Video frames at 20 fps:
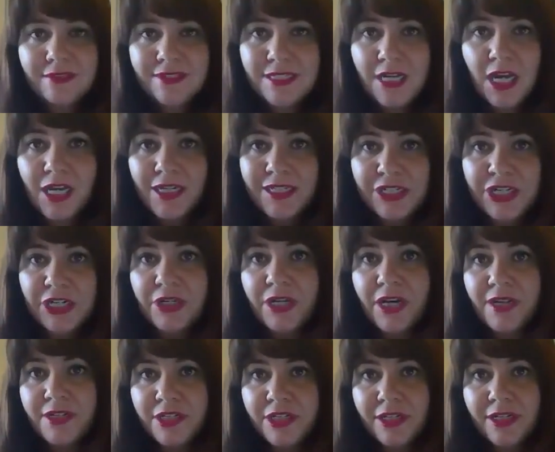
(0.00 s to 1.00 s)
Talk to your
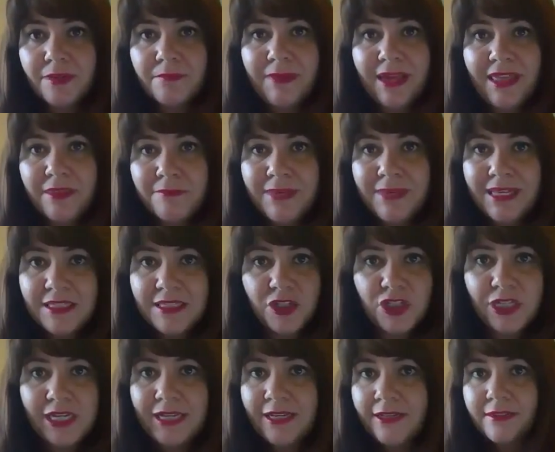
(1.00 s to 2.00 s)
doctor by the
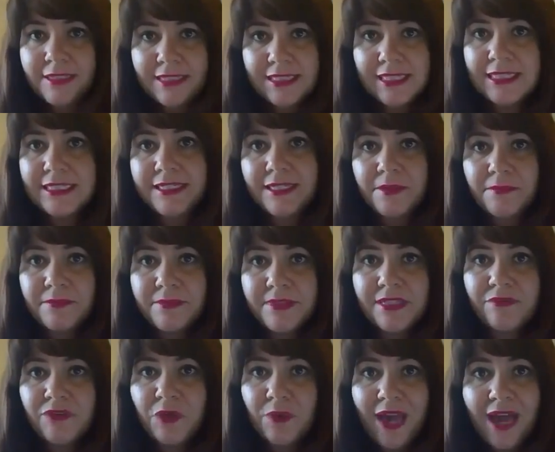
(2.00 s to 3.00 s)
messaging systems
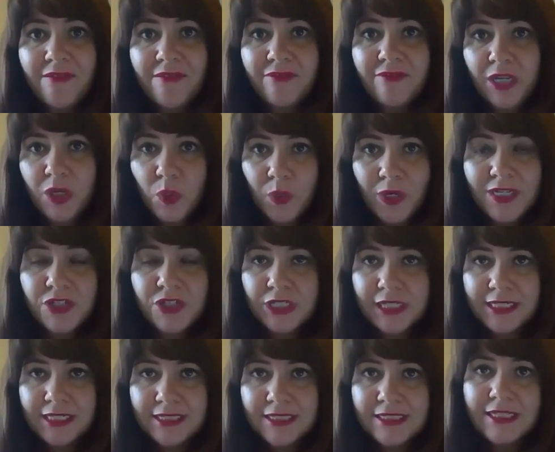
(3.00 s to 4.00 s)
if you have any
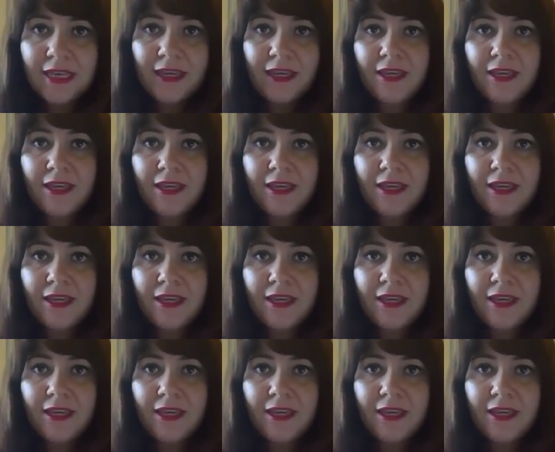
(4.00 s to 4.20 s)
questions.